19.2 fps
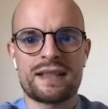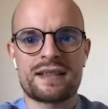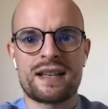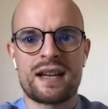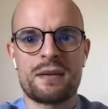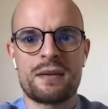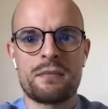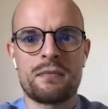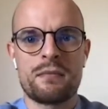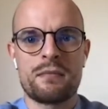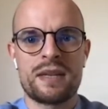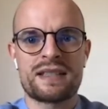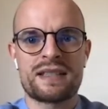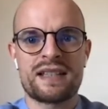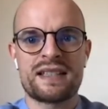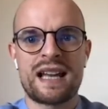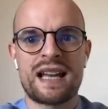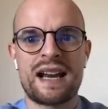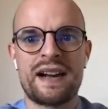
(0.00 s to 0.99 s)
I'm business
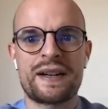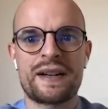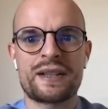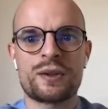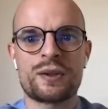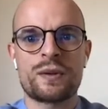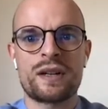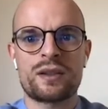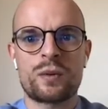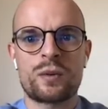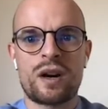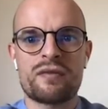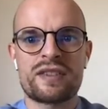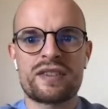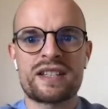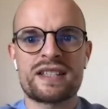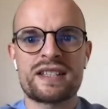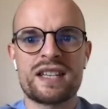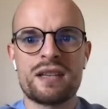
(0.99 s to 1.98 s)
director at
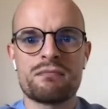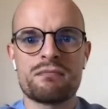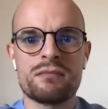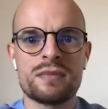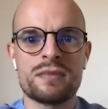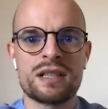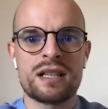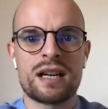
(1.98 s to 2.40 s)
Graphext team,